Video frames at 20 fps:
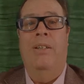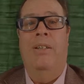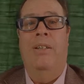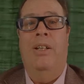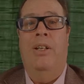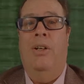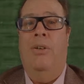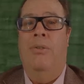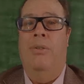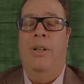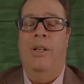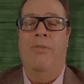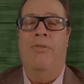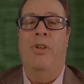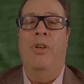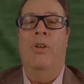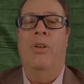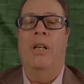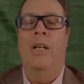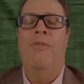if
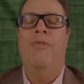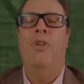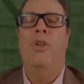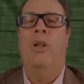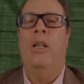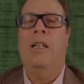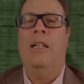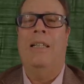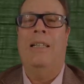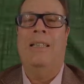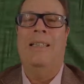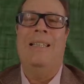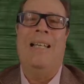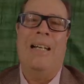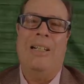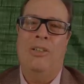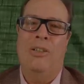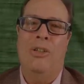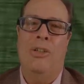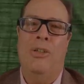you're a
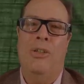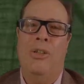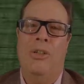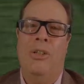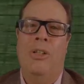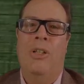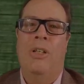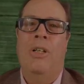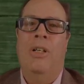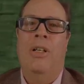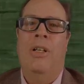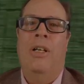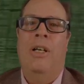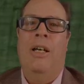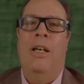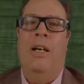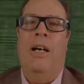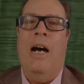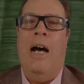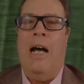collector,
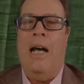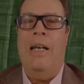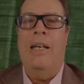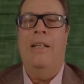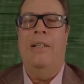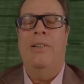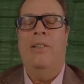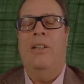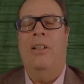high-end